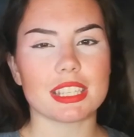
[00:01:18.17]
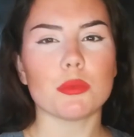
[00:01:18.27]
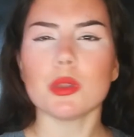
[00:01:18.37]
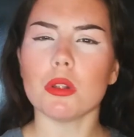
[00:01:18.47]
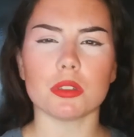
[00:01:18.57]
We
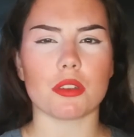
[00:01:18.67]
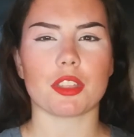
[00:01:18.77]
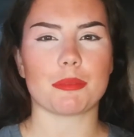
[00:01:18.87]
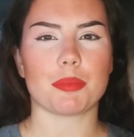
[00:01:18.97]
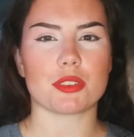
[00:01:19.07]
all know
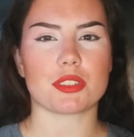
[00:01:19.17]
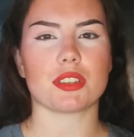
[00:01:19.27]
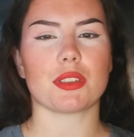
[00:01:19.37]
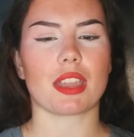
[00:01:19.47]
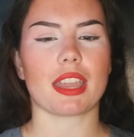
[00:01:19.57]
that person,
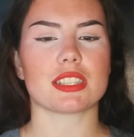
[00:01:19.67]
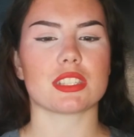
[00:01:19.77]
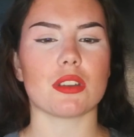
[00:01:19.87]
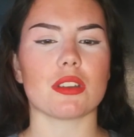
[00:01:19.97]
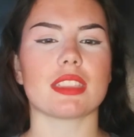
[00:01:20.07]
okay?
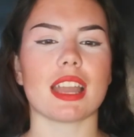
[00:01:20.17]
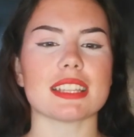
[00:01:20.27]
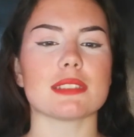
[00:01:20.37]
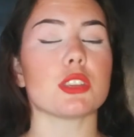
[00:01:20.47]
So that